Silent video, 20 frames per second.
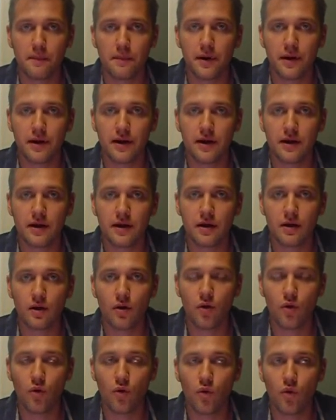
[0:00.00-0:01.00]
But
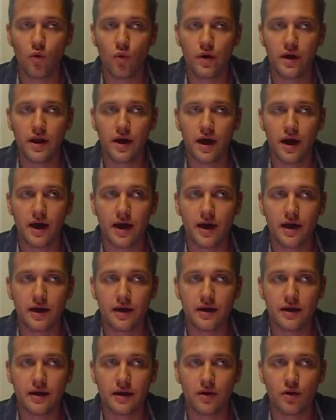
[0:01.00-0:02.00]
when
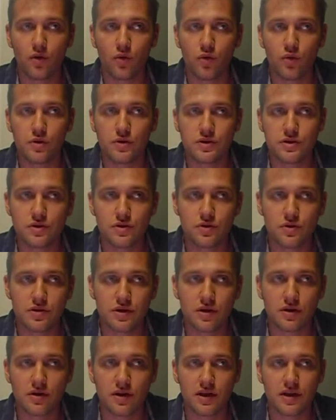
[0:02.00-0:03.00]
I was
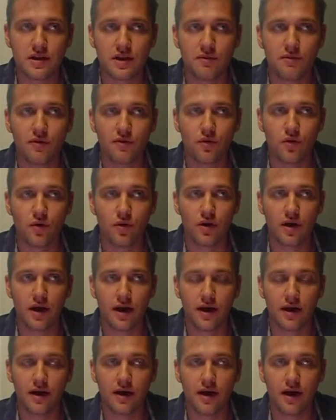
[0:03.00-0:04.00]
using creatine before,